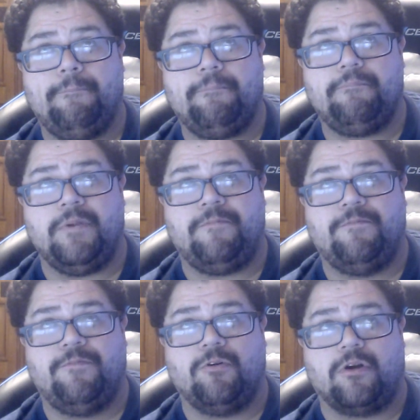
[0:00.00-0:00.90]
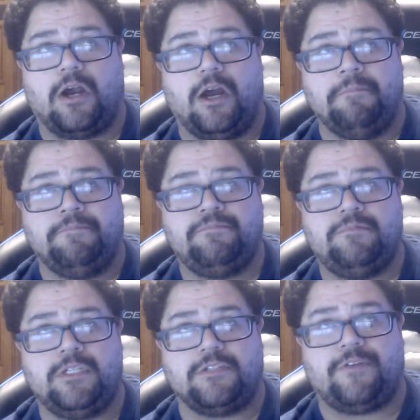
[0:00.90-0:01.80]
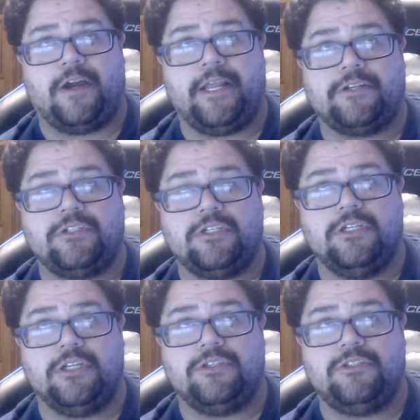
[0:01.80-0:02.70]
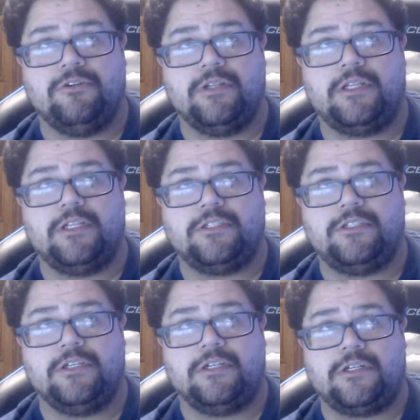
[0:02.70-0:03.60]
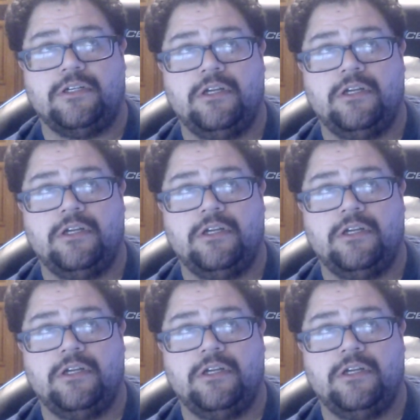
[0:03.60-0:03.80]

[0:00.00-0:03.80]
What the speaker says: before I just financially couldn't do it this year,